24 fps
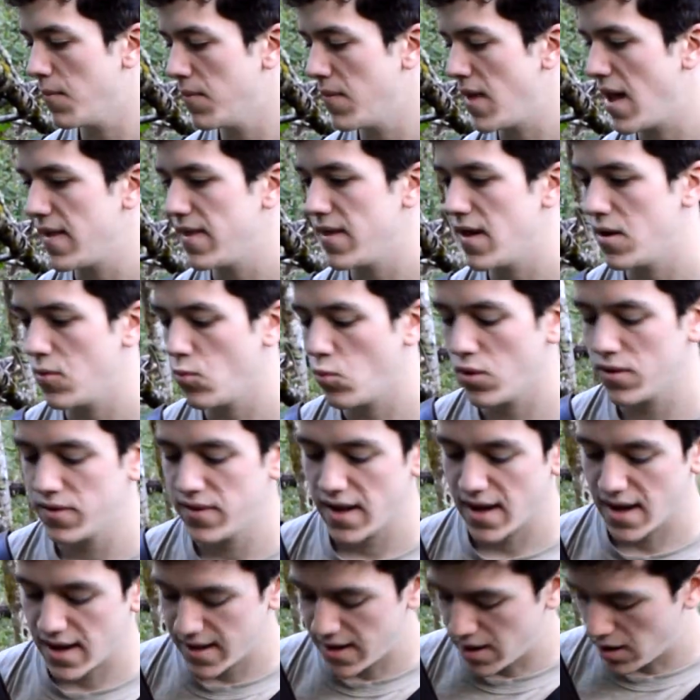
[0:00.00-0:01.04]
And then one
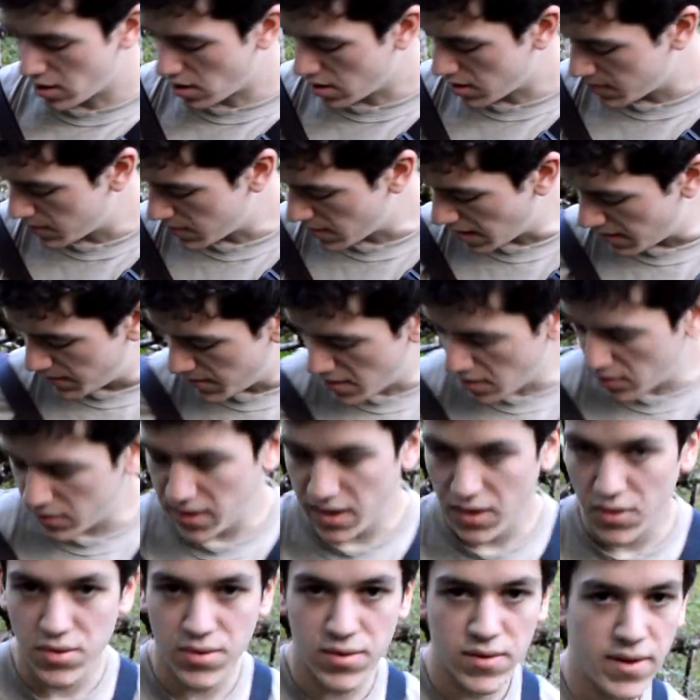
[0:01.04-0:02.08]
thing I carry on my belt
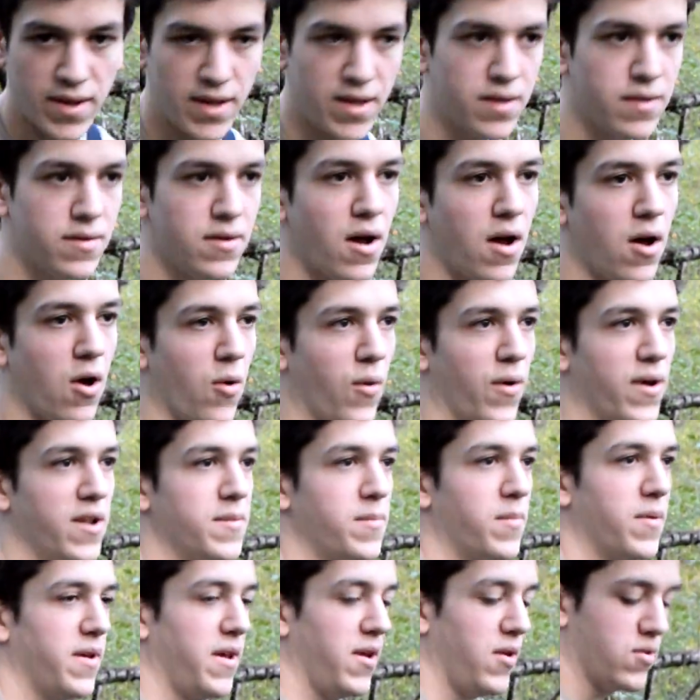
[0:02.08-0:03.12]
usually, not always,
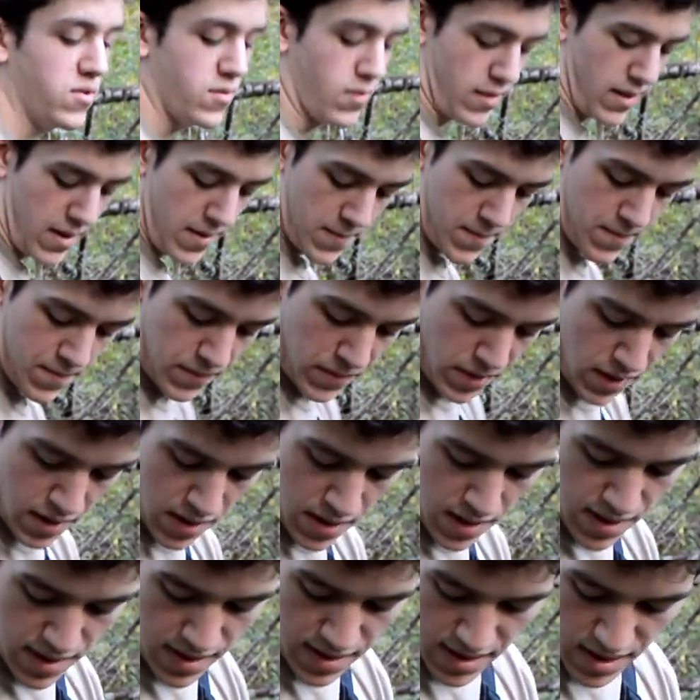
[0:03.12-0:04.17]
but usually,
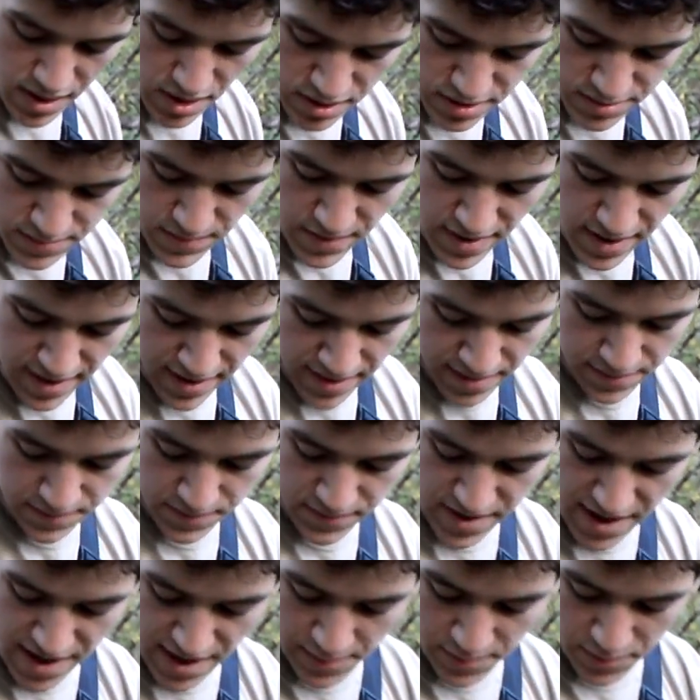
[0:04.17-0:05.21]
is my
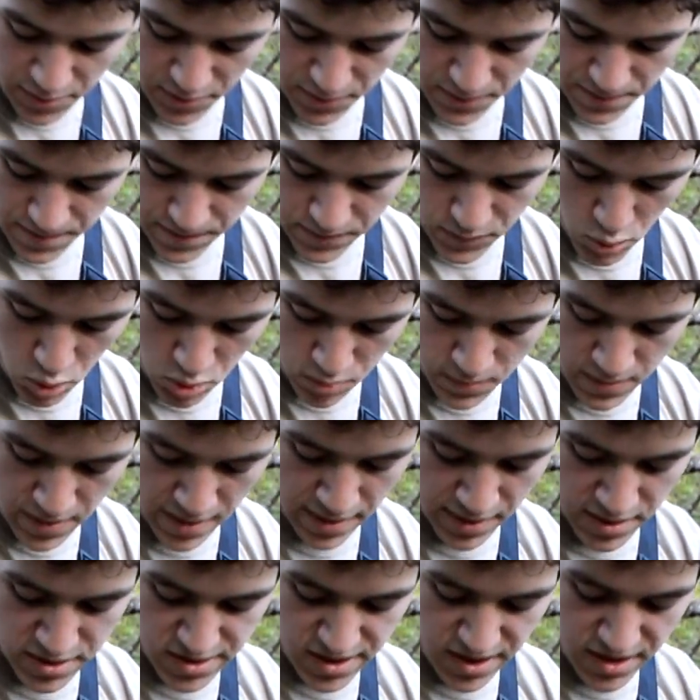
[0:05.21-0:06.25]
catapult, or
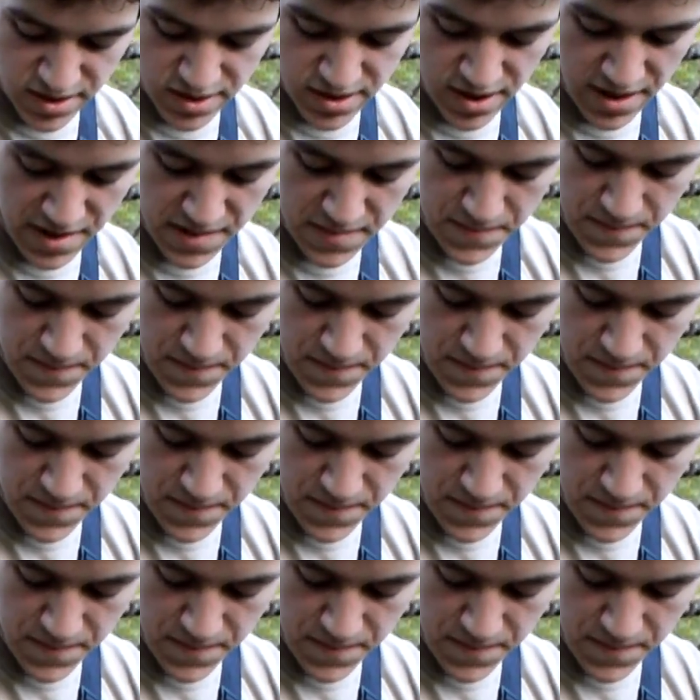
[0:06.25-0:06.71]
my slingshot.